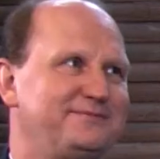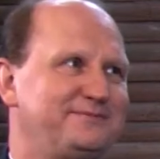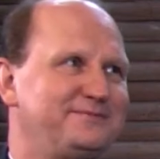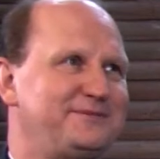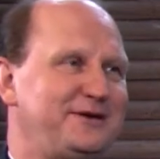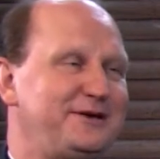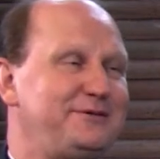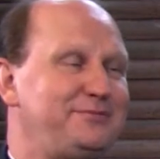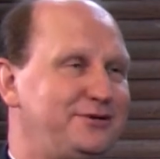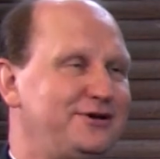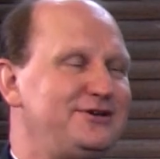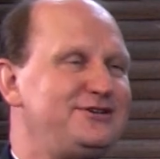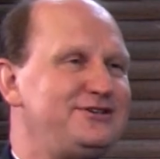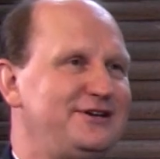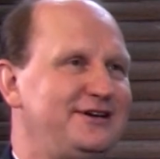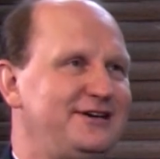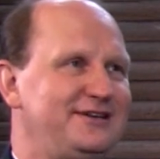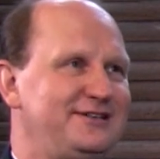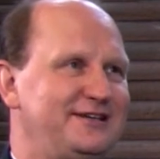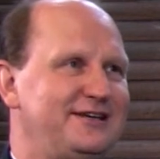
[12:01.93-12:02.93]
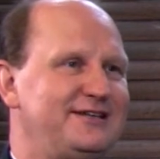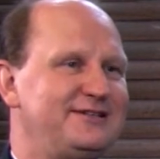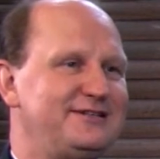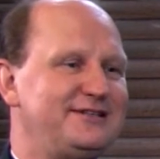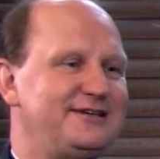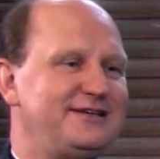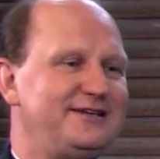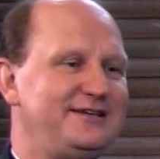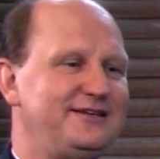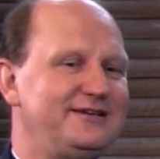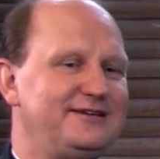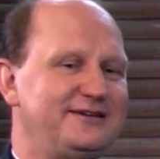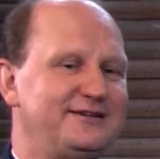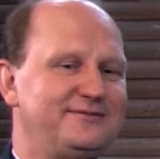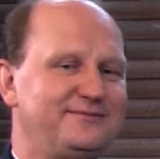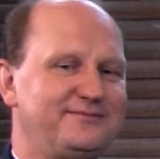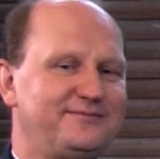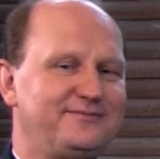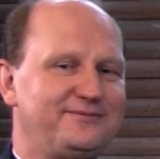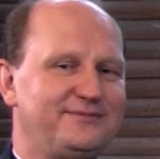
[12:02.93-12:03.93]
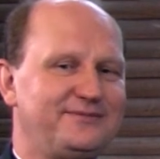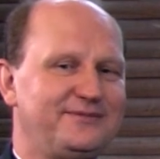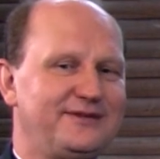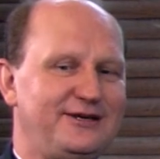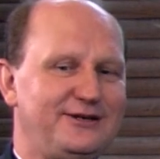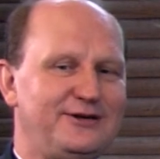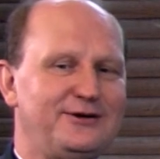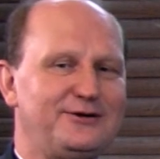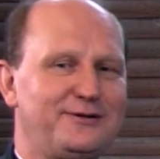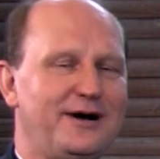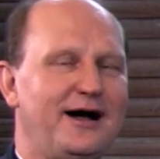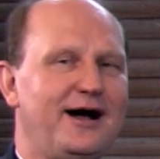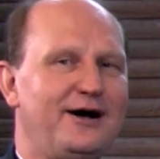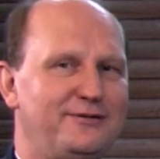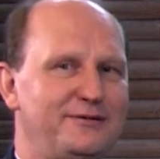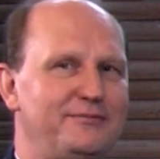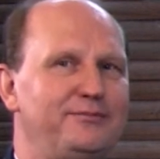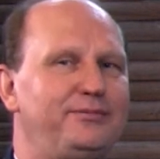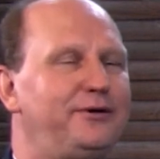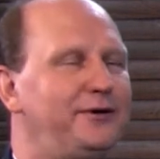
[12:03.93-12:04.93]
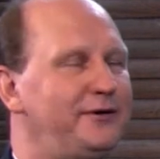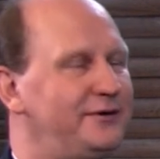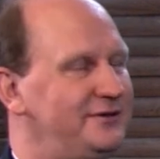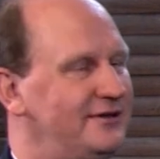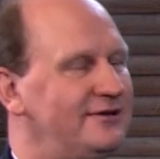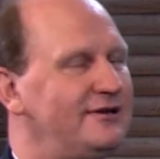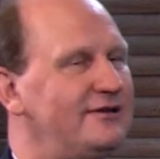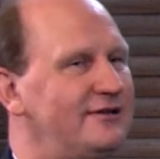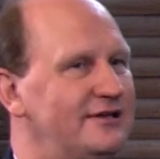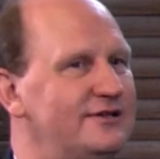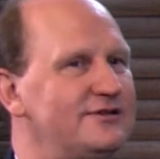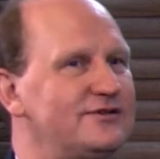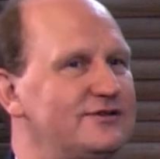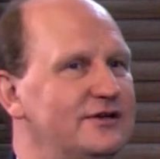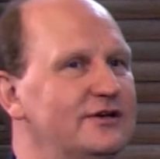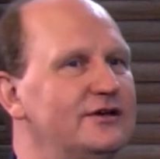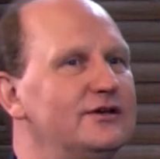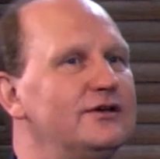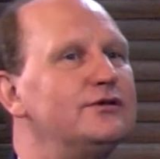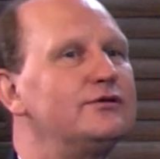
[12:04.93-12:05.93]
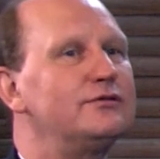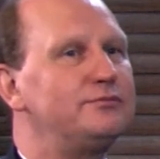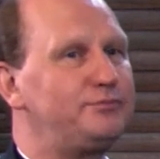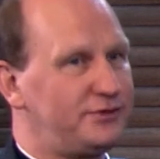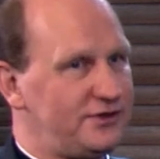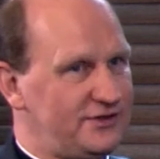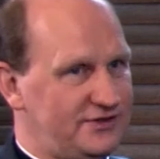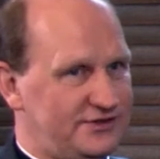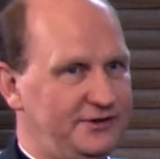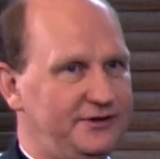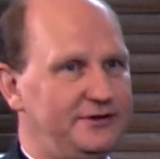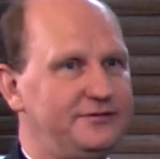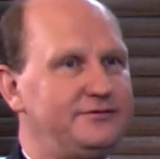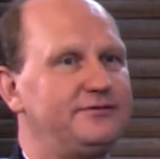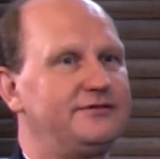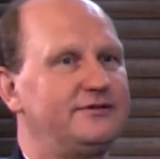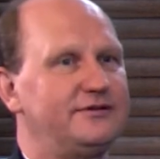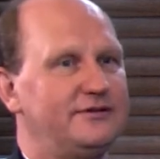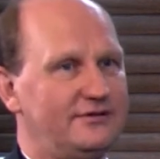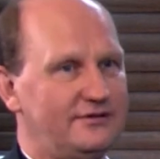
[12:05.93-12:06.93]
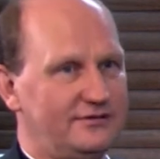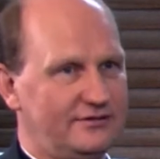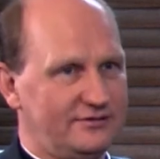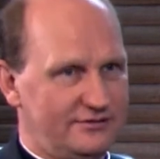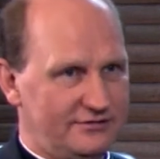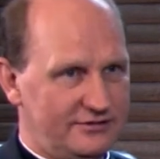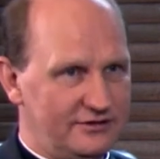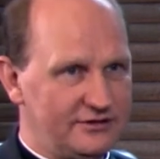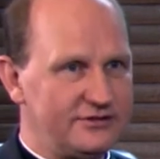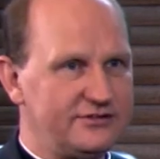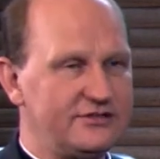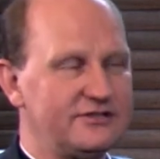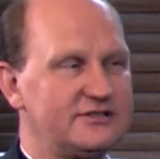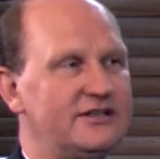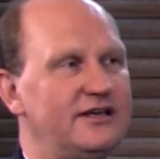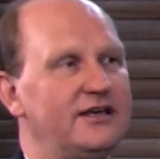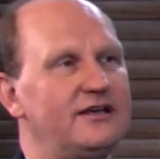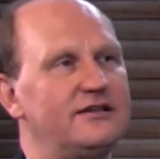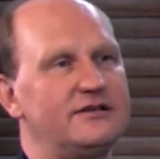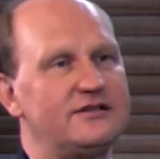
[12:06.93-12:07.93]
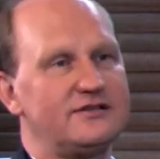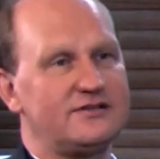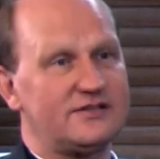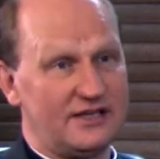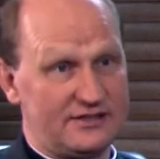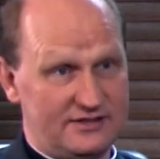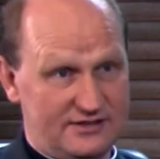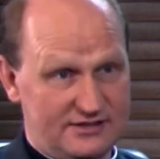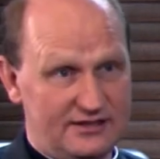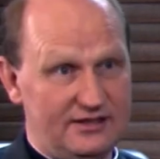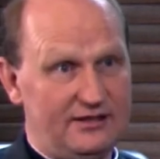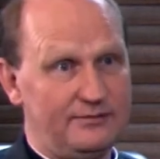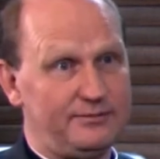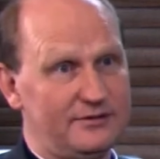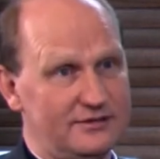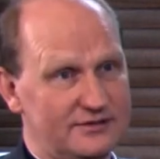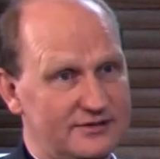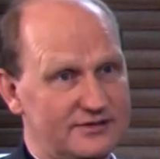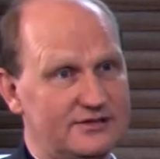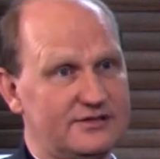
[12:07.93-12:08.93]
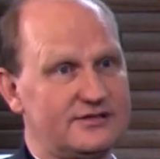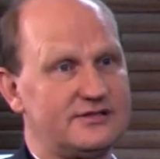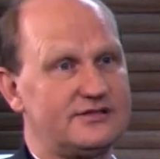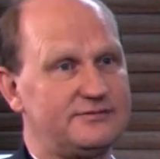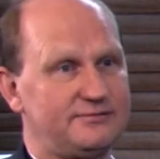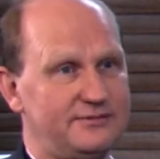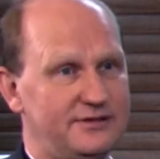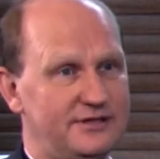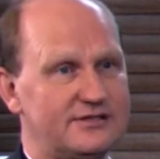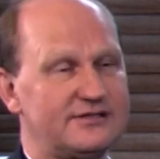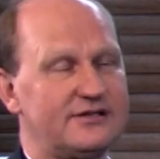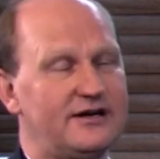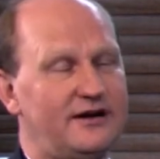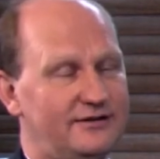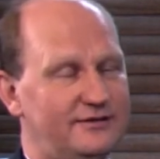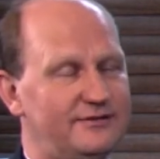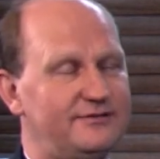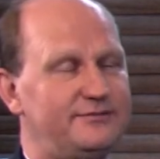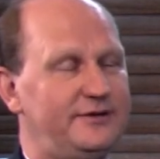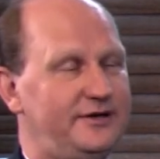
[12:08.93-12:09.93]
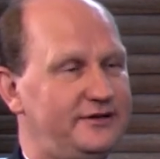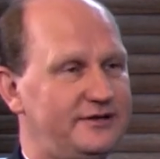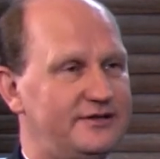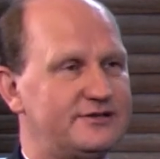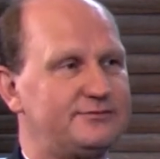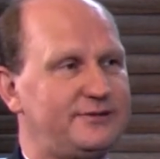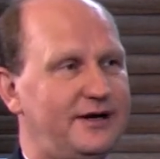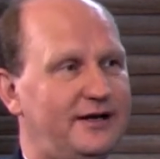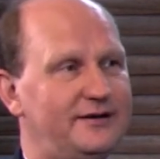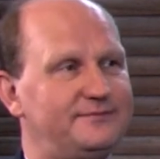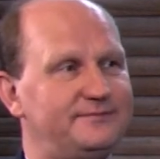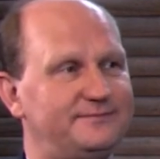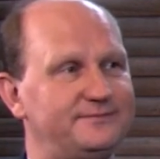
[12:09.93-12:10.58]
they appreciate and they know how important it is to preserve churches like this and steeples at Sweetest Heart of Mary as well.